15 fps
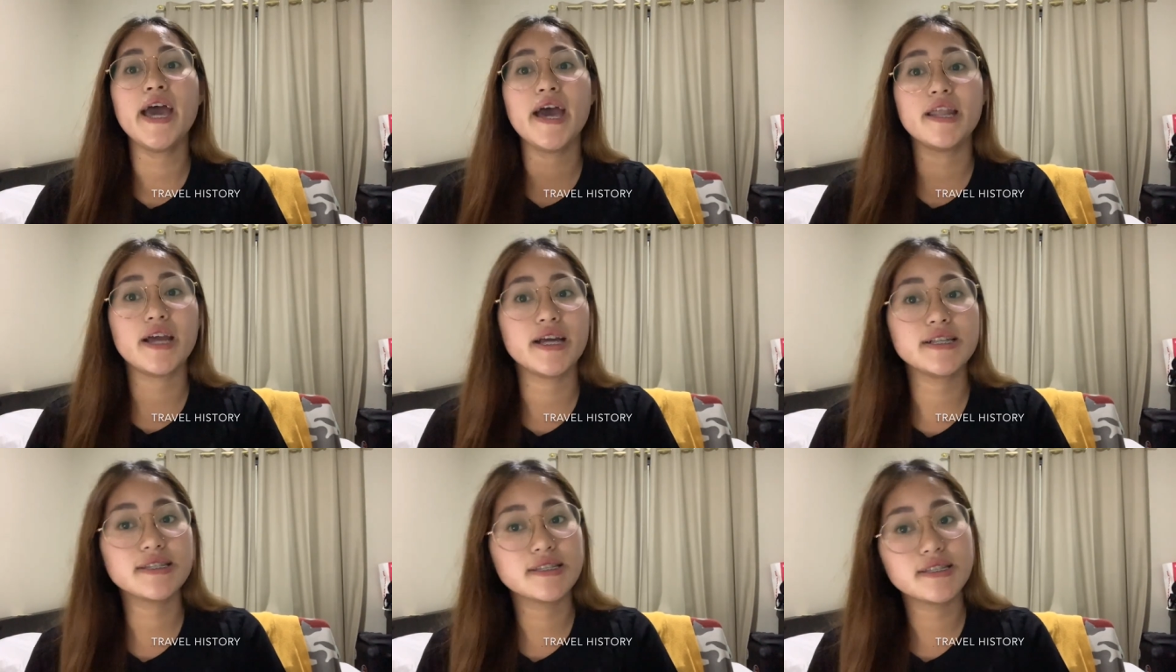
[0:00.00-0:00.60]
and
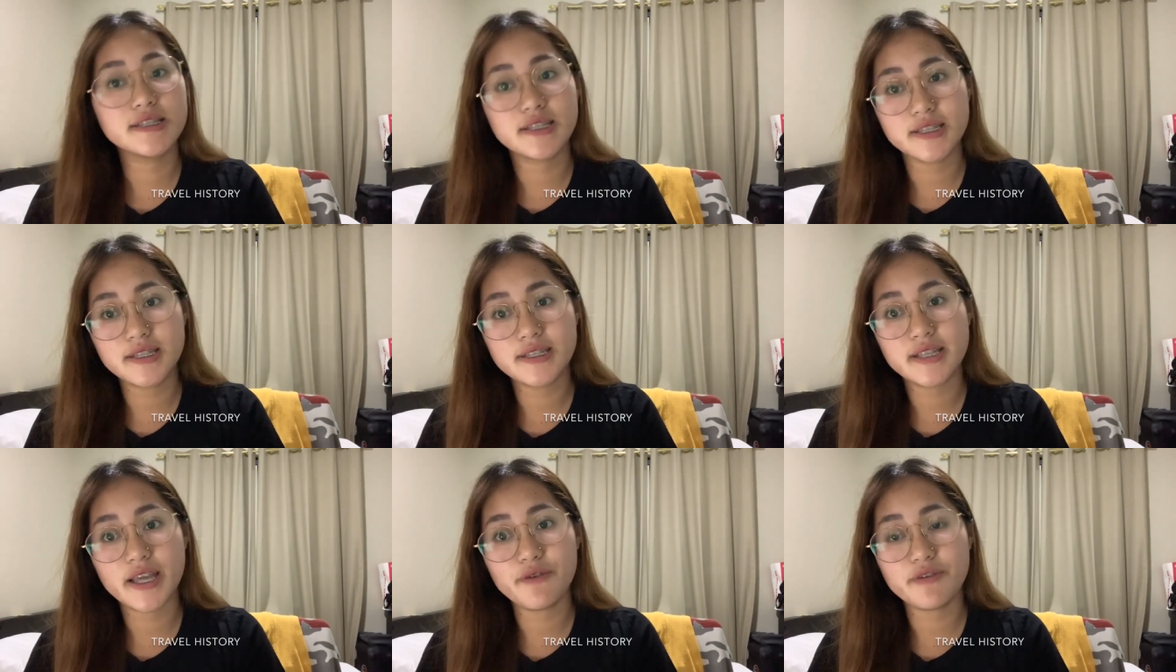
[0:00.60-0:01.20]
I did
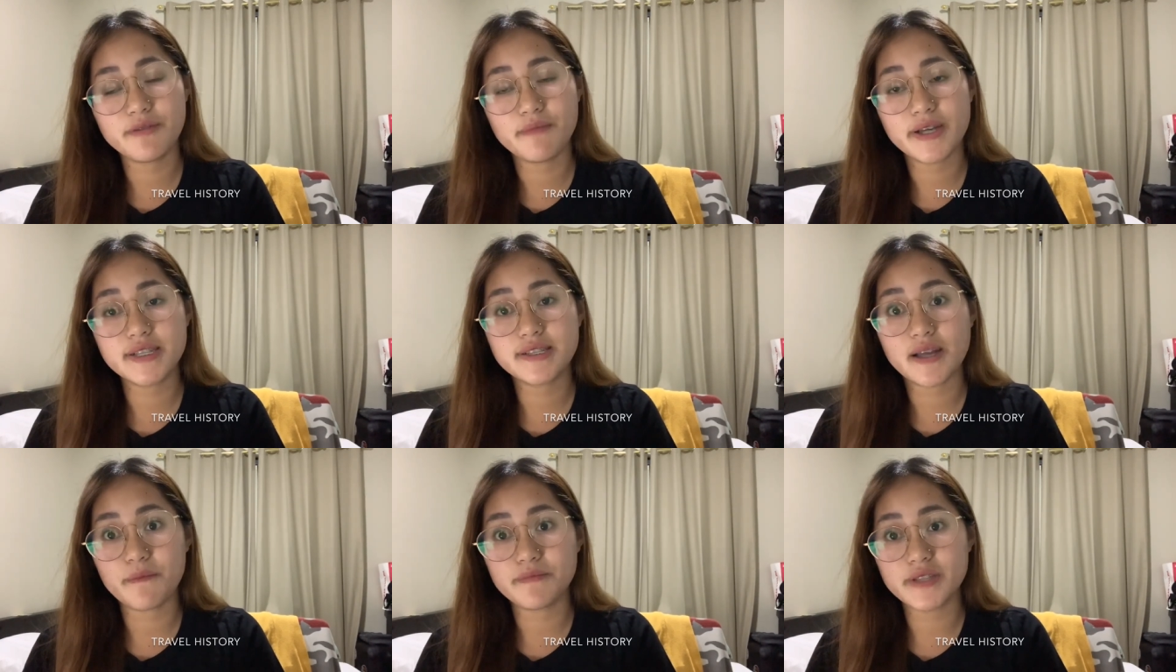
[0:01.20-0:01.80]
stay with my
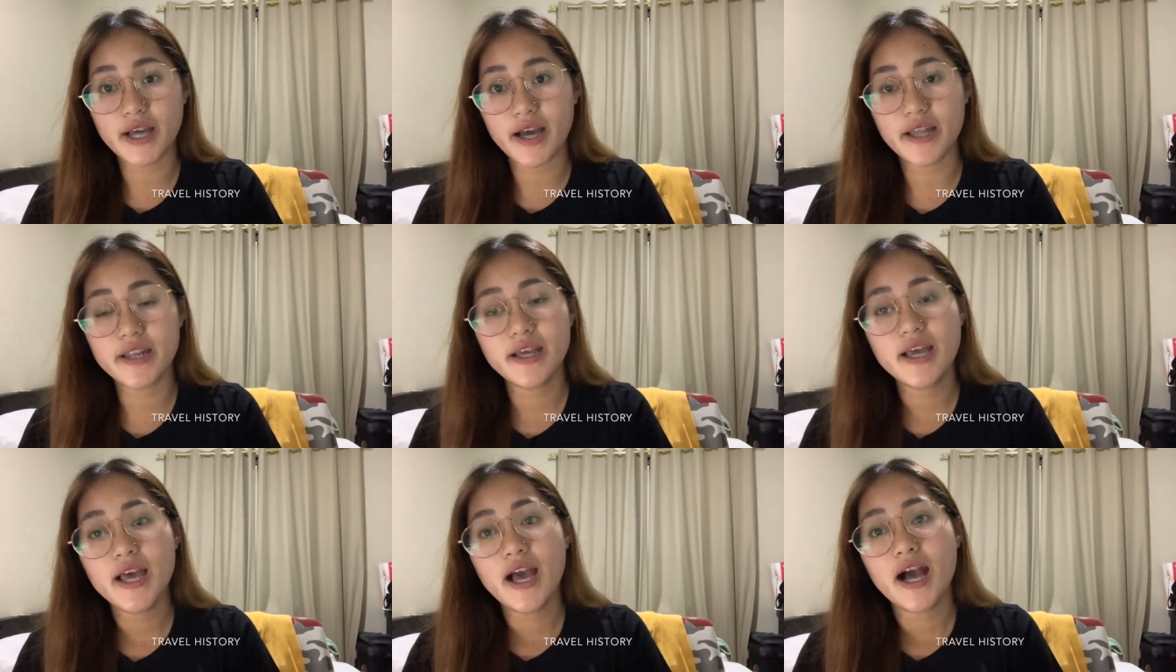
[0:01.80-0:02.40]
stepdad
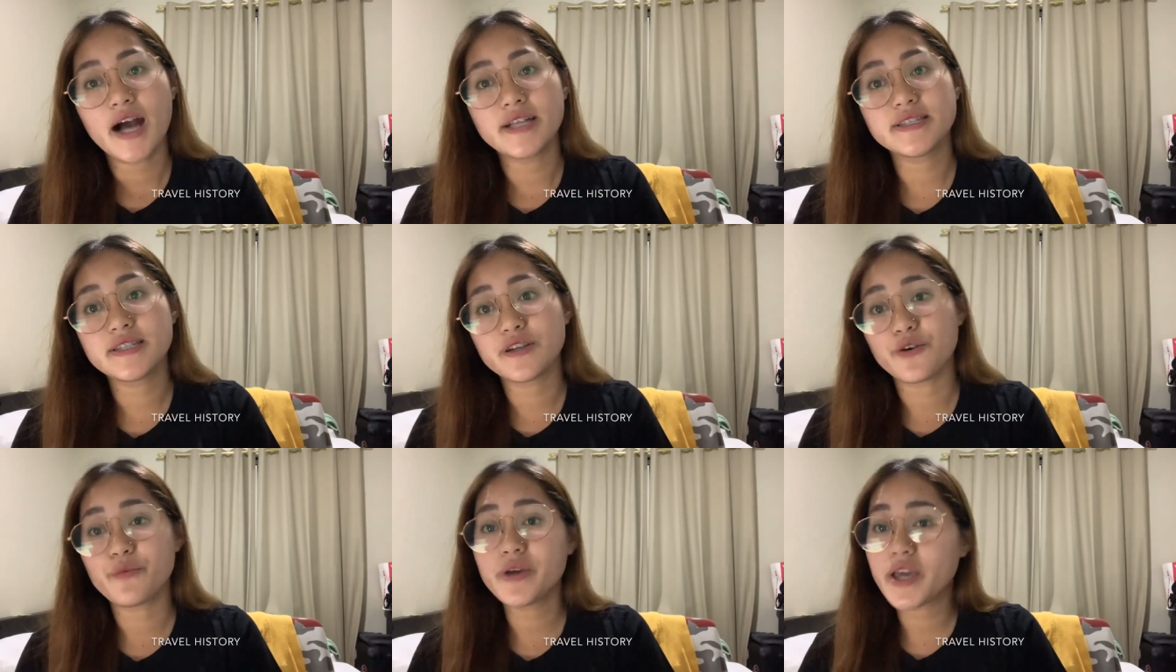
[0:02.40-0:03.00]

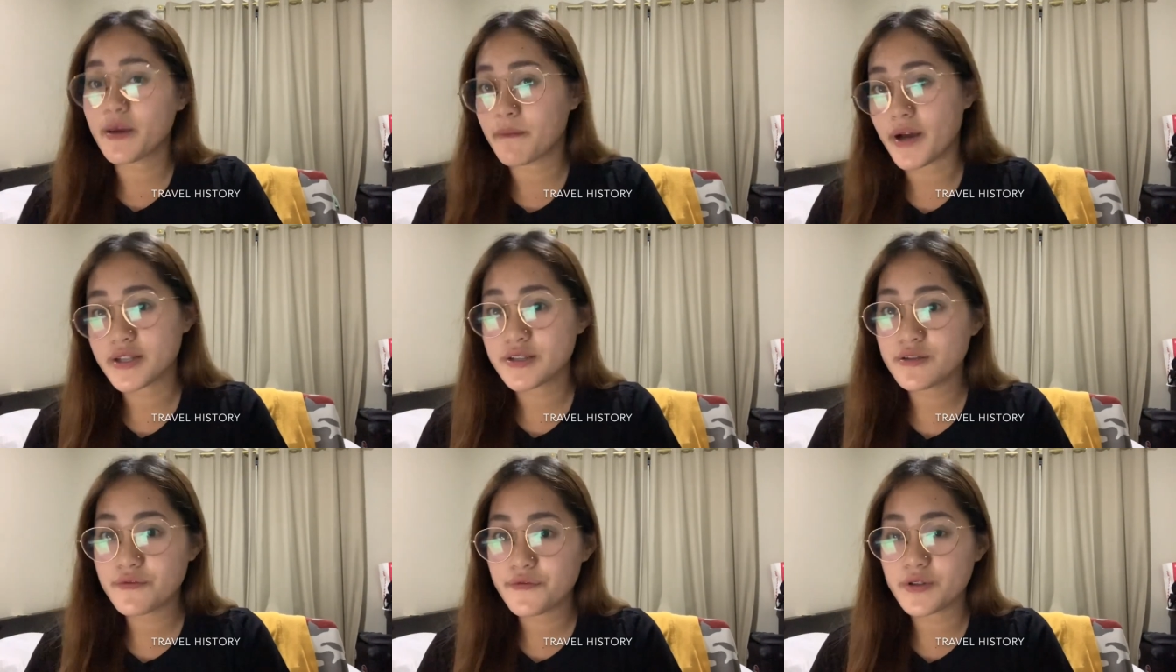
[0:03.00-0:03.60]
until we came back
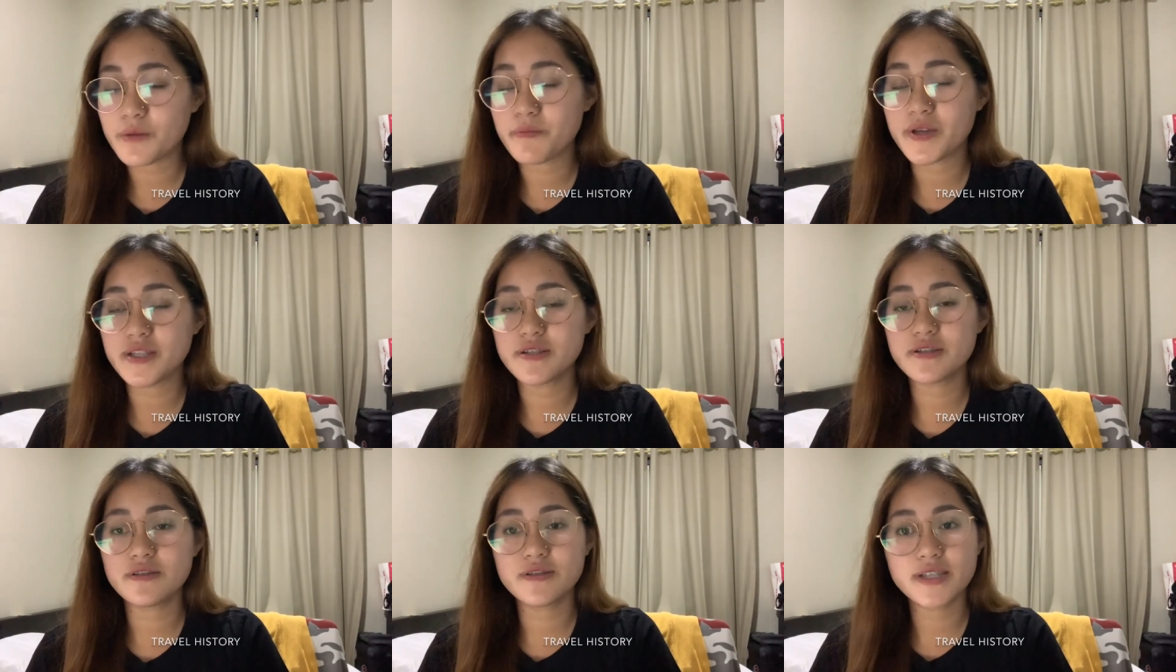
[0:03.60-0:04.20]
to the
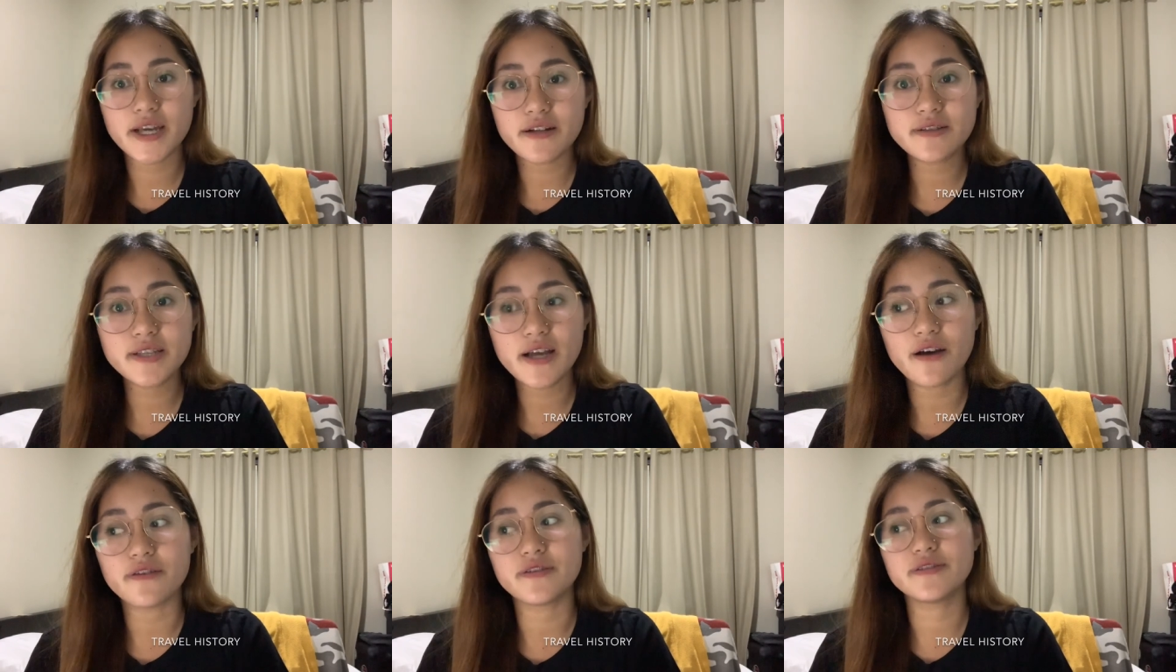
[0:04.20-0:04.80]
Philippines to settle
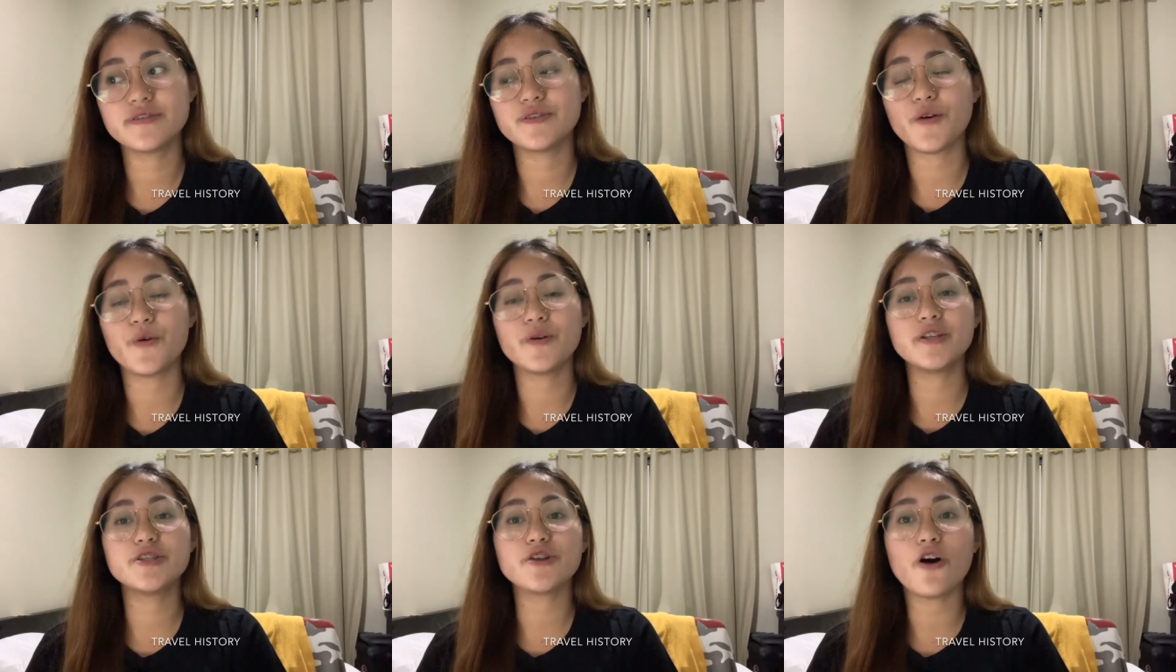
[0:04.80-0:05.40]
down. So
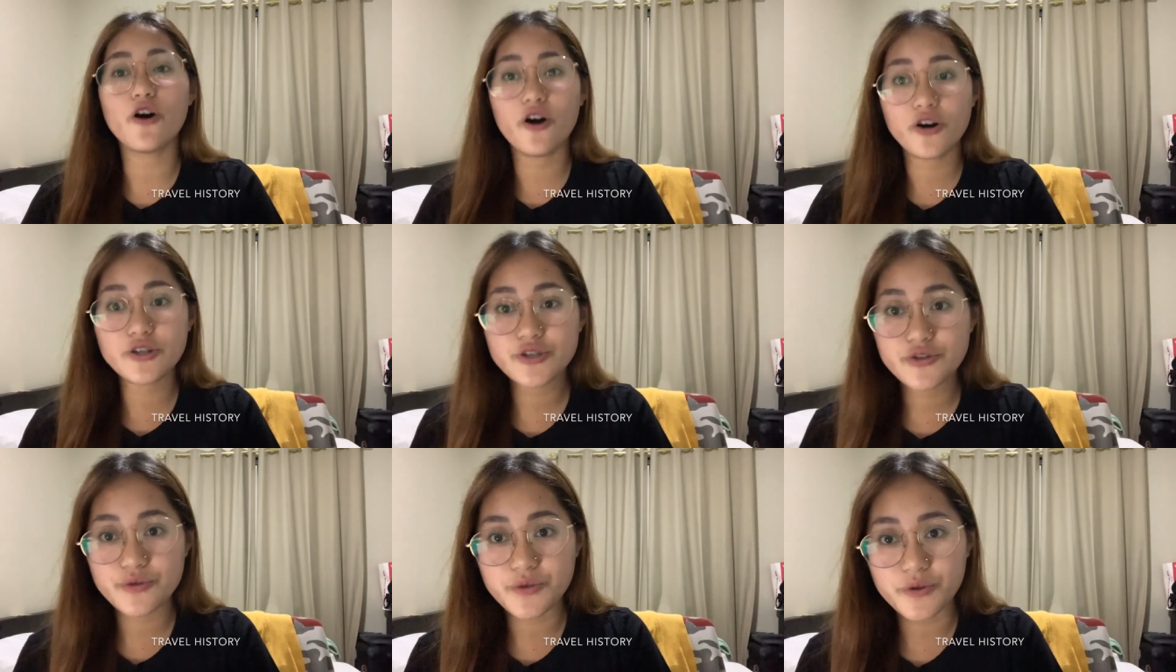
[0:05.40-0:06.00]
it's all
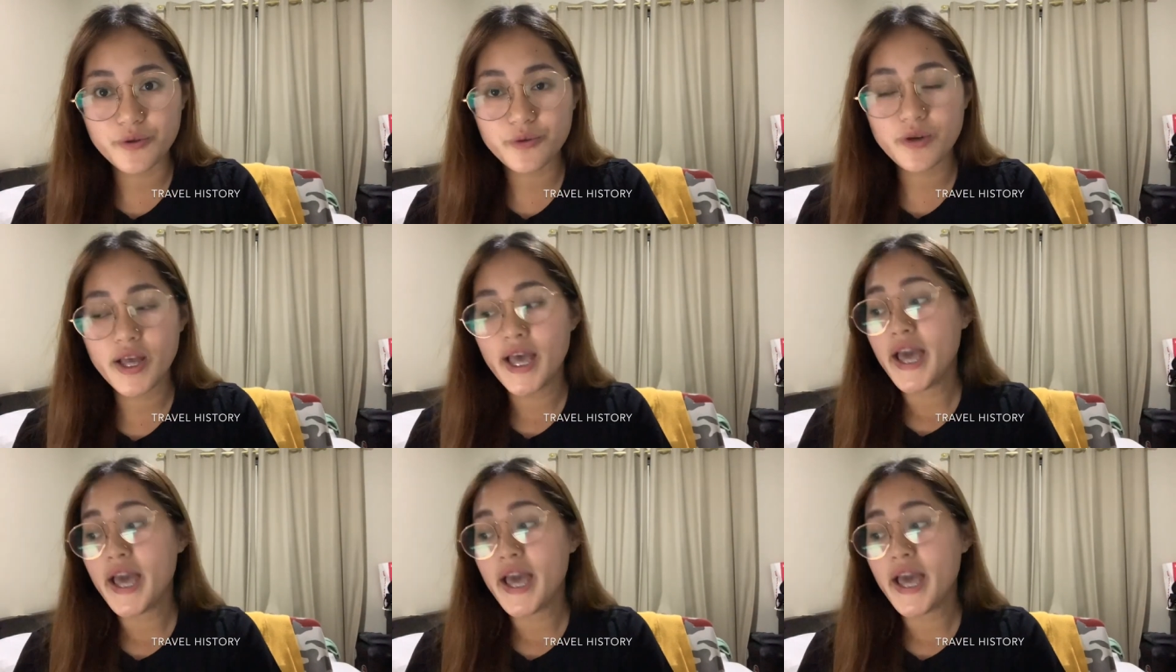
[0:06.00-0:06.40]
true,